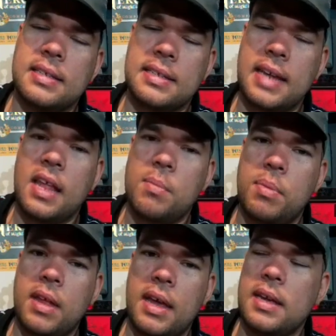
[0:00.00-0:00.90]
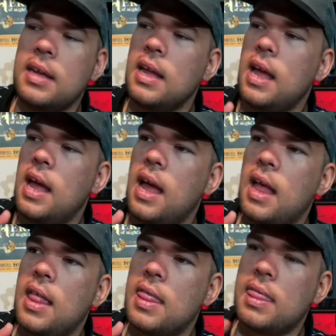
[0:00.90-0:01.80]
style of play,
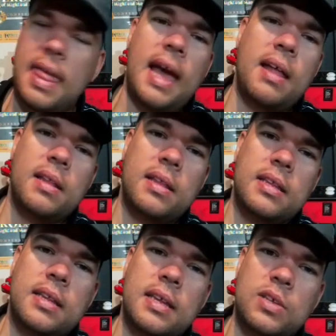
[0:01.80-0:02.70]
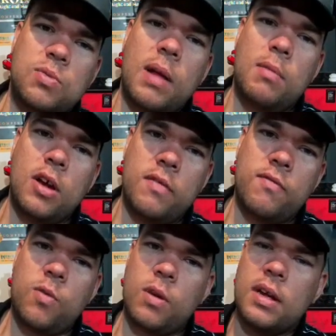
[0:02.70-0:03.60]
that is what I'm looking for.